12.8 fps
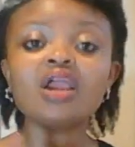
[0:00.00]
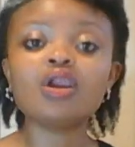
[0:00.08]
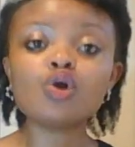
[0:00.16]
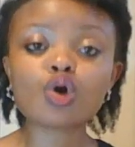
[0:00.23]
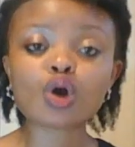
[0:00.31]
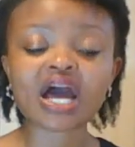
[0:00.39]

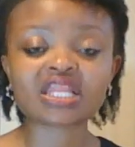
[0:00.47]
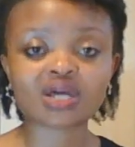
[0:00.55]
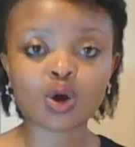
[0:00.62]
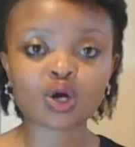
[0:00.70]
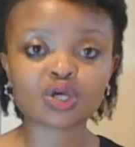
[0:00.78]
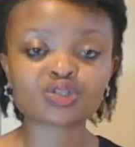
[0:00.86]
Look at
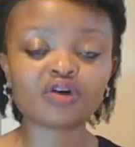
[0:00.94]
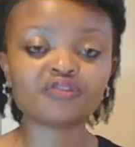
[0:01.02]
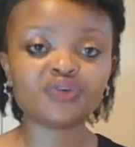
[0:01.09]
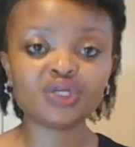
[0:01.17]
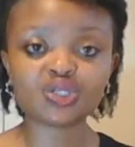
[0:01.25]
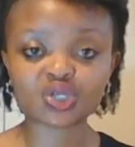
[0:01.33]
the course
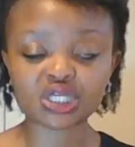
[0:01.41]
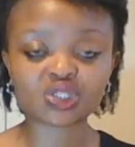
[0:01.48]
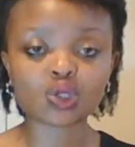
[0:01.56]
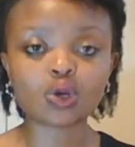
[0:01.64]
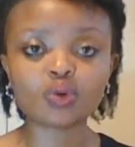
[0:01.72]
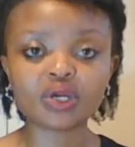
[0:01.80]
of
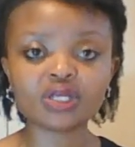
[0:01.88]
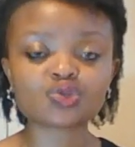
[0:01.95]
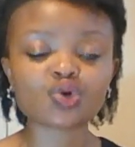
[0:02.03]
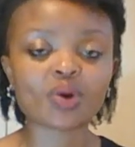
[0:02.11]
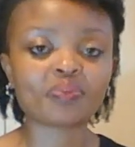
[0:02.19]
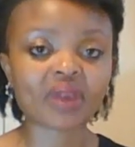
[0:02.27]
interest you're looking
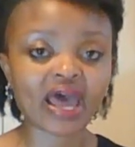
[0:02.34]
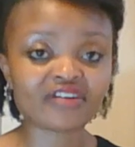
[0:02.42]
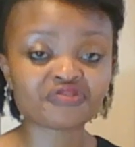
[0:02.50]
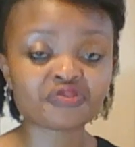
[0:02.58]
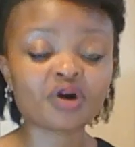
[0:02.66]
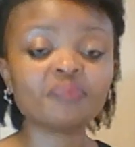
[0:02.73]
to apply
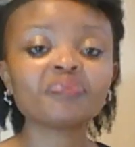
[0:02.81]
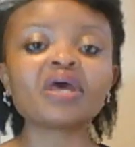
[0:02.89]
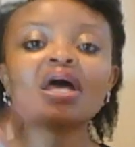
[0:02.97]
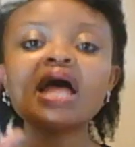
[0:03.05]
for